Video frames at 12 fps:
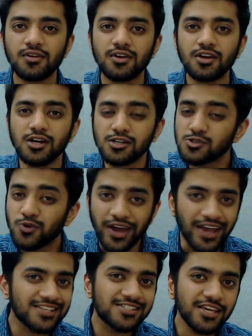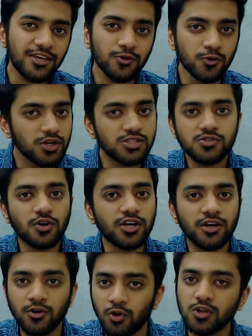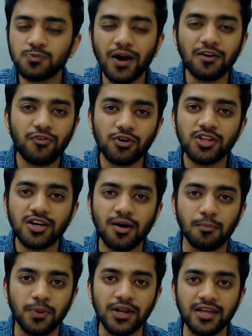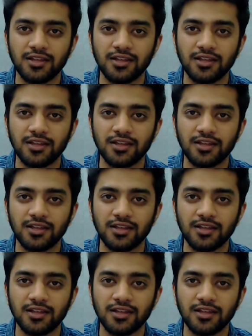So HCQ is not a growth part for the company.